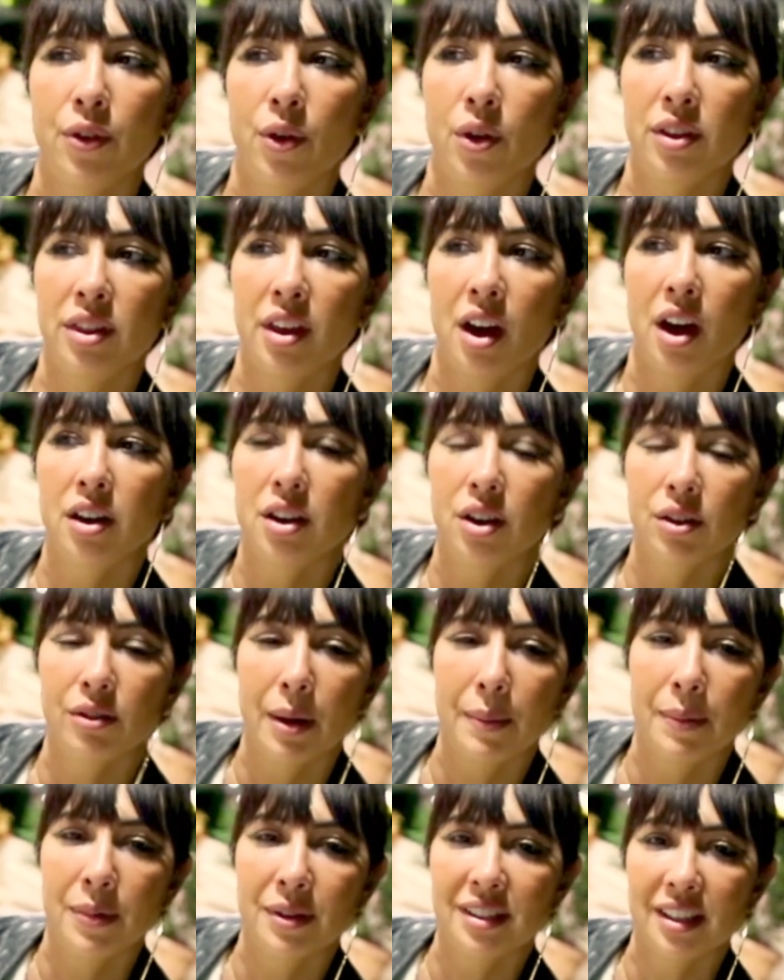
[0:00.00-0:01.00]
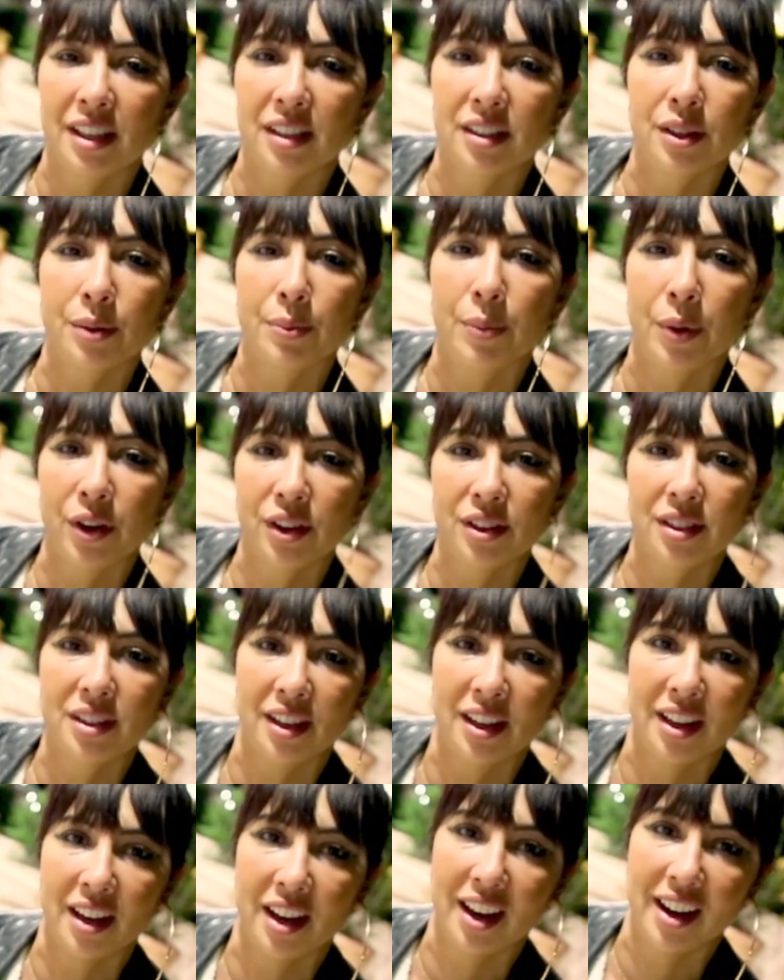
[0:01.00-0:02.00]
for the underrepresented
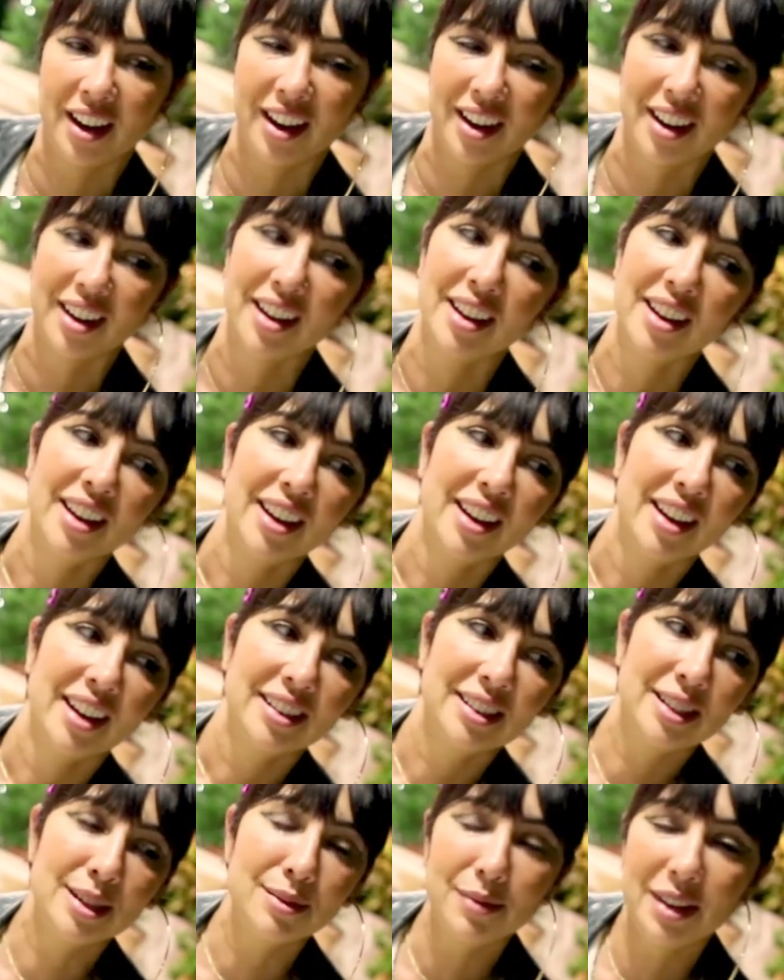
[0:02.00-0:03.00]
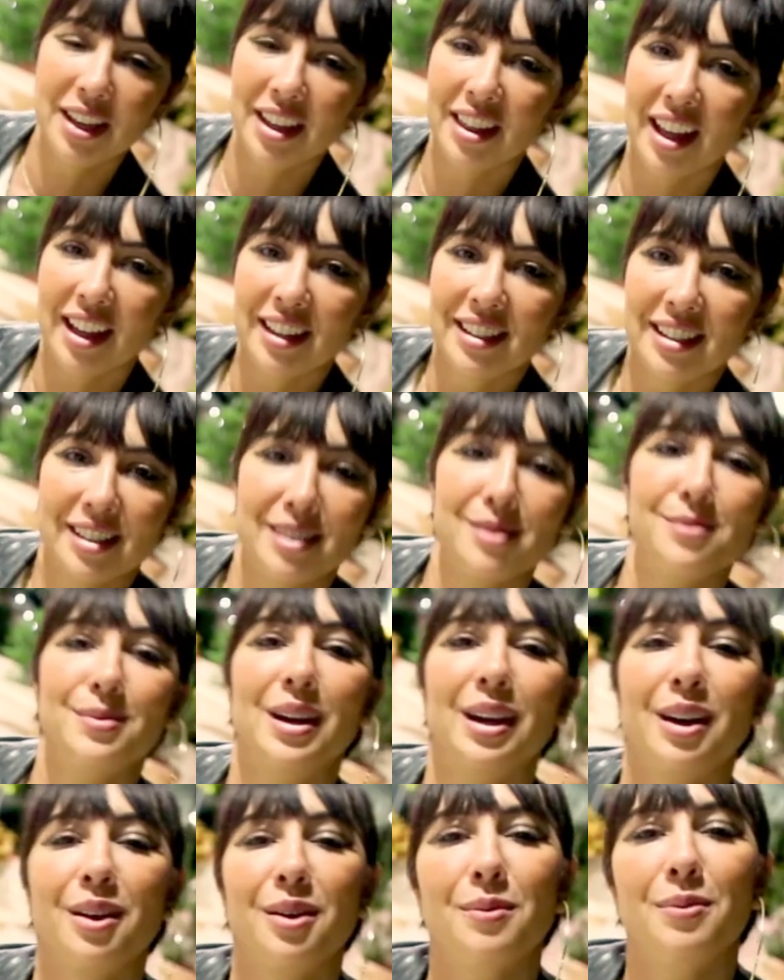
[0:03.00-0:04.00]
person, and to me, that's the
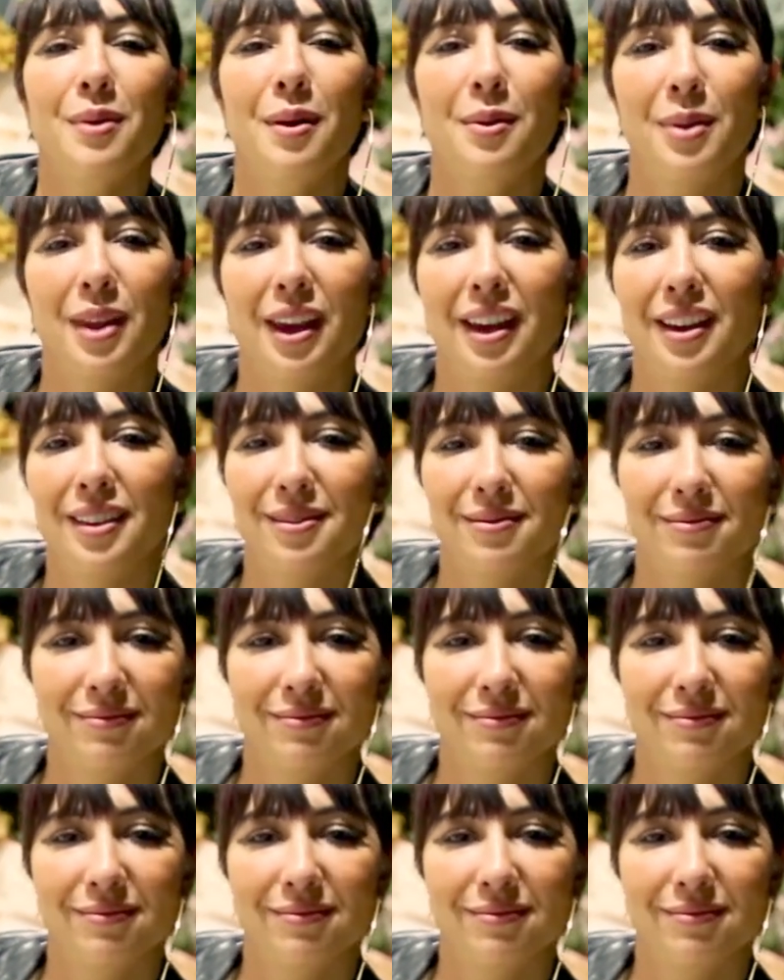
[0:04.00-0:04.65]
Dominican Republic.